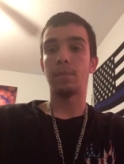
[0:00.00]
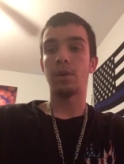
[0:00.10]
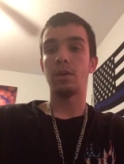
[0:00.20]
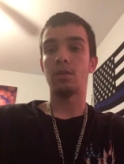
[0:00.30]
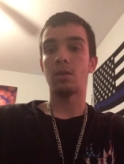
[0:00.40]

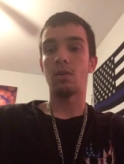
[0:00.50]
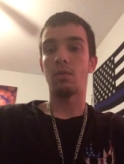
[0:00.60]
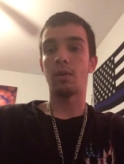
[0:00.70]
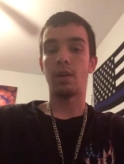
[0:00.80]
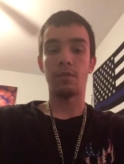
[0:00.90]
But you
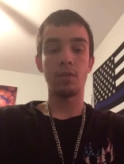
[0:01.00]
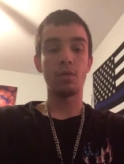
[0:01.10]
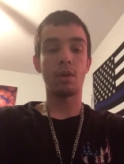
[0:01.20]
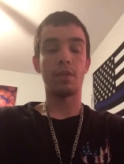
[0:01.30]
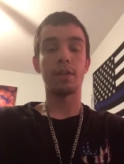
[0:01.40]
know, if you
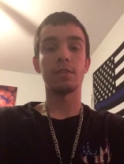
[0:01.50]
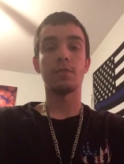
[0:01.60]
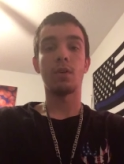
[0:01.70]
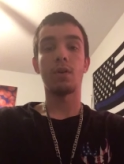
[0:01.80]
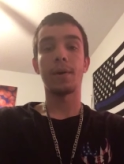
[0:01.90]
are this
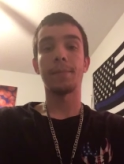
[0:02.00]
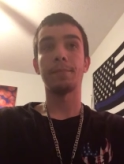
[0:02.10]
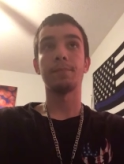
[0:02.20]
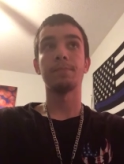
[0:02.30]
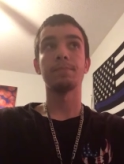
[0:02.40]
far
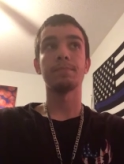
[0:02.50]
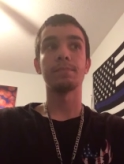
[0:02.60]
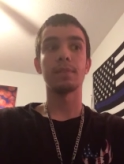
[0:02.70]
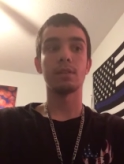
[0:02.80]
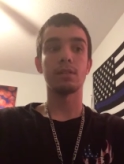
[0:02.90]

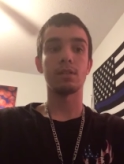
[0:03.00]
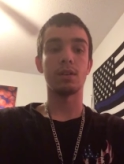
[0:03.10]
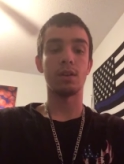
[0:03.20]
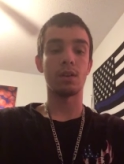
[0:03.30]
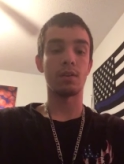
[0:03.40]

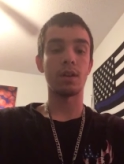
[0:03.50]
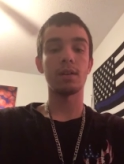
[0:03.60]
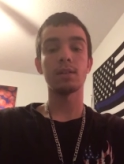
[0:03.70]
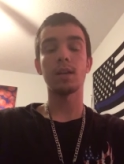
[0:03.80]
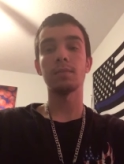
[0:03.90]
you know,
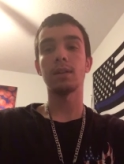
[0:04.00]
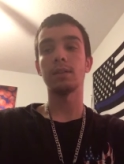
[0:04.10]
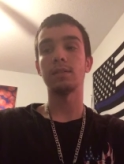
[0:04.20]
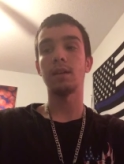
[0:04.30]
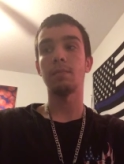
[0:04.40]
nine times out
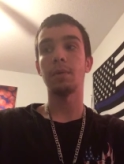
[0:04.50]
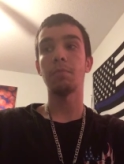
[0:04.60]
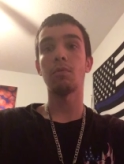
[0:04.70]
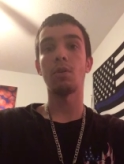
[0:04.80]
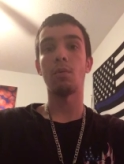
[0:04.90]
of ten,
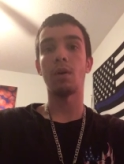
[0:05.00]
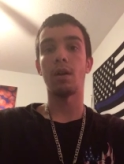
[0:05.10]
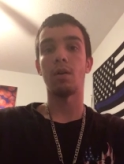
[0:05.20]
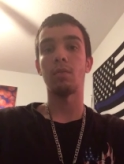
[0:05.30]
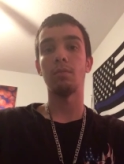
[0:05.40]
people don't
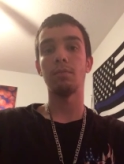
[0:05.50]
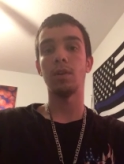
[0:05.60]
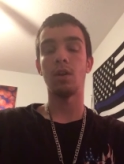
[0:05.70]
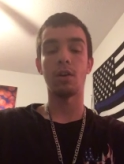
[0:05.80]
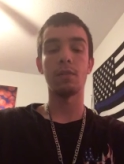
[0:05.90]
want help.
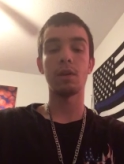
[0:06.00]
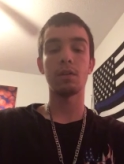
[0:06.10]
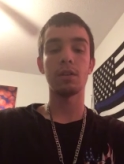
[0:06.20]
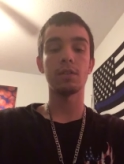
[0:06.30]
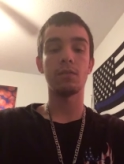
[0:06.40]
You know, if they are
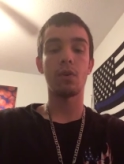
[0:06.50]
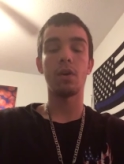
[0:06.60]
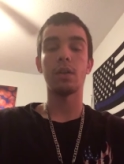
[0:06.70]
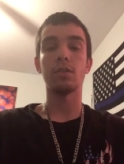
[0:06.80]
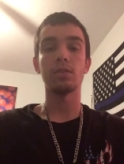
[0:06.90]
this
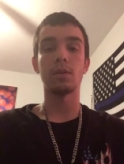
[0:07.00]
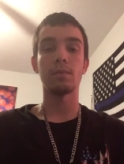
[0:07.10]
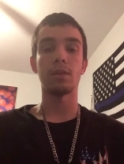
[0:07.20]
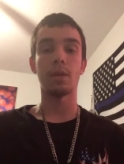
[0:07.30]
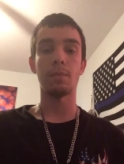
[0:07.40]
far into
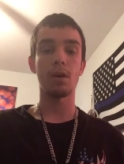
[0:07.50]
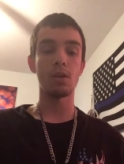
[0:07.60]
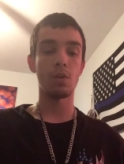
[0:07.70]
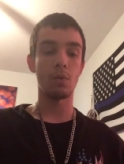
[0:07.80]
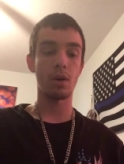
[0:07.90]
something, they probably
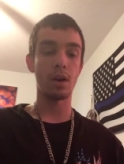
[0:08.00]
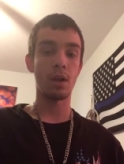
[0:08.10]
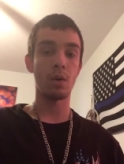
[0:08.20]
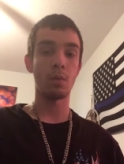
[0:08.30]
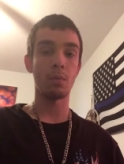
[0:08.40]
don't want
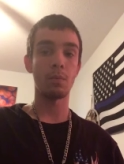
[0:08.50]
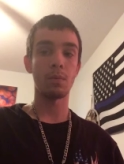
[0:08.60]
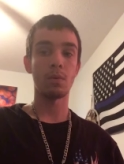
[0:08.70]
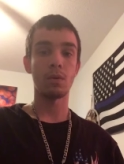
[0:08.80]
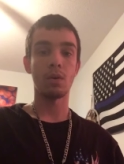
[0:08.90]
help,
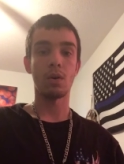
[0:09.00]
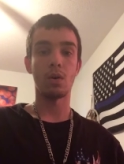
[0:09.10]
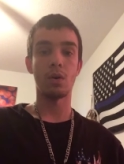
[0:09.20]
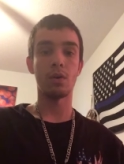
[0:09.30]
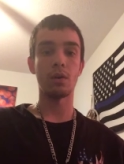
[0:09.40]

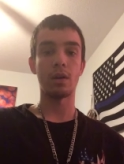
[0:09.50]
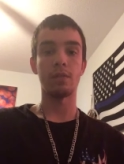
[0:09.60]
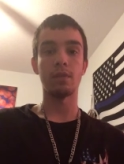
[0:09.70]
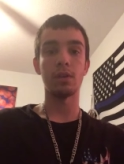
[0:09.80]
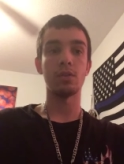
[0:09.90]
or
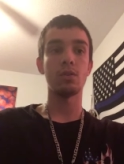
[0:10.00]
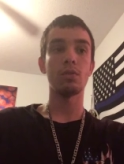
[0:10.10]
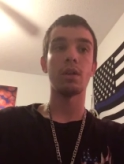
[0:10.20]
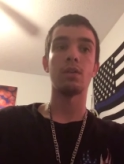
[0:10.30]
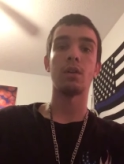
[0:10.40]
if they do,
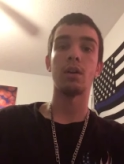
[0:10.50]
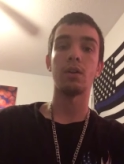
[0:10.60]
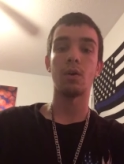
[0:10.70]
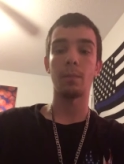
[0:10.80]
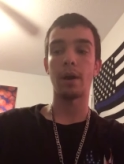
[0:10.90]
they don't know how to
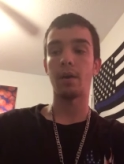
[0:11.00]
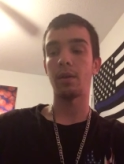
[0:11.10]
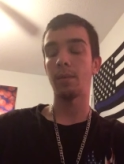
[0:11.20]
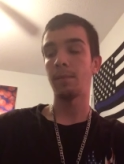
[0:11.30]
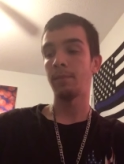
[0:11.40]
go about it.